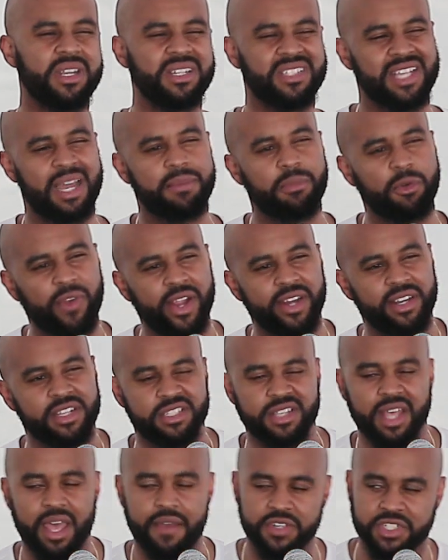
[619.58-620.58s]
See, I'm a Randy
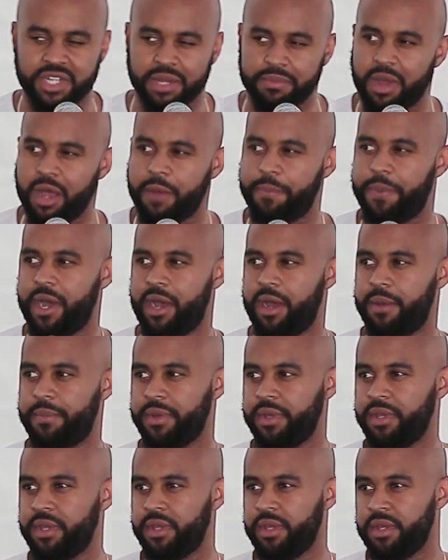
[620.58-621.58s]
Savage like my
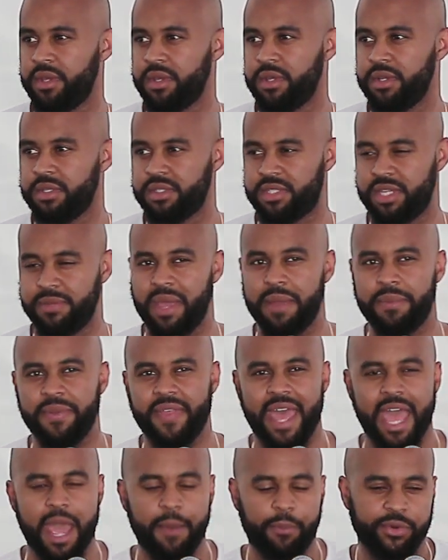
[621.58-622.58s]
pop. See, maybe
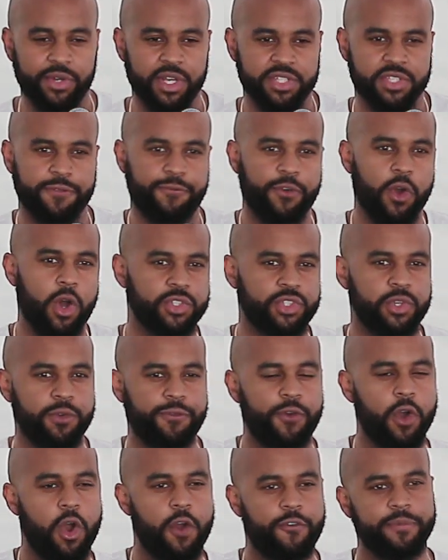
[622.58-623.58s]
the apple doesn't fall too
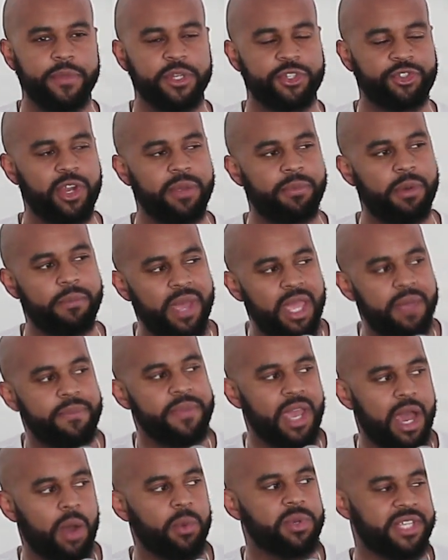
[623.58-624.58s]
far from the tree, but
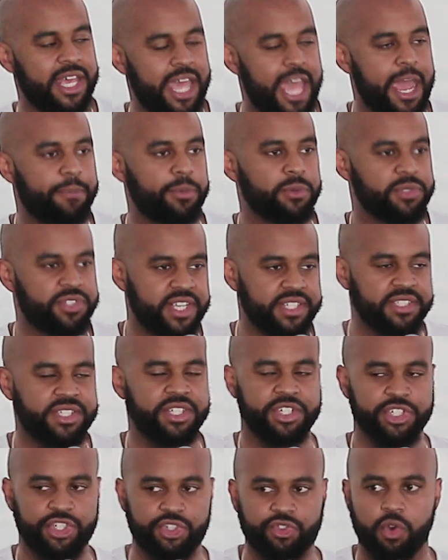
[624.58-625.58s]
maybe I was the apple sent to
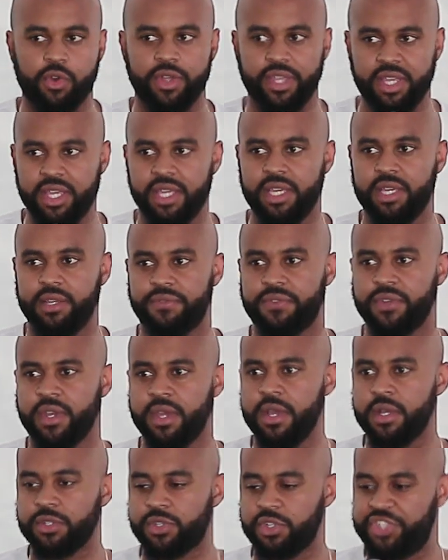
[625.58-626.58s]
destroy Eve,
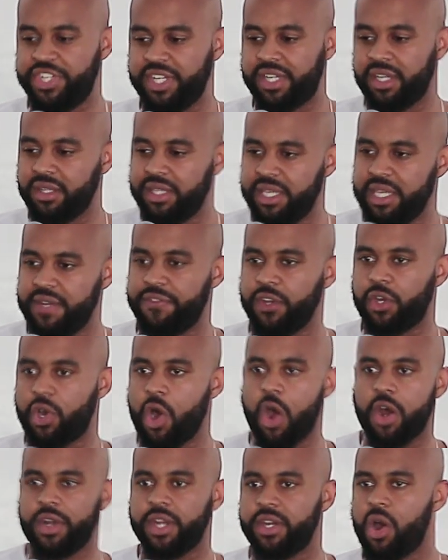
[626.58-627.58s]
so she could leave the
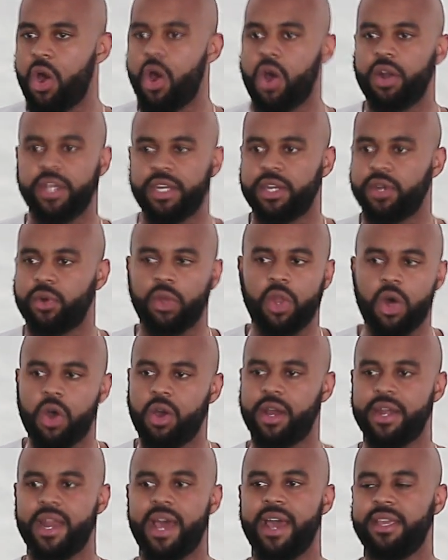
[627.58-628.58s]
garden hardened and no
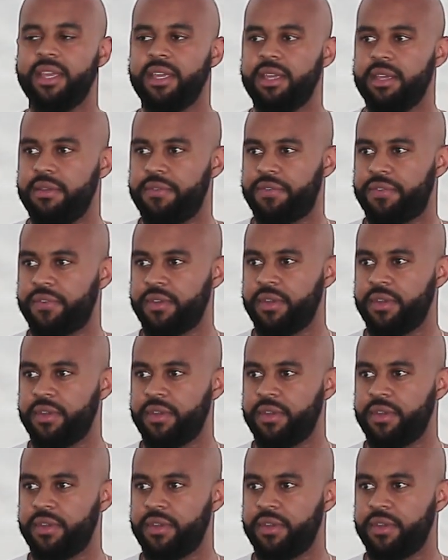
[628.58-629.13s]
longer naive.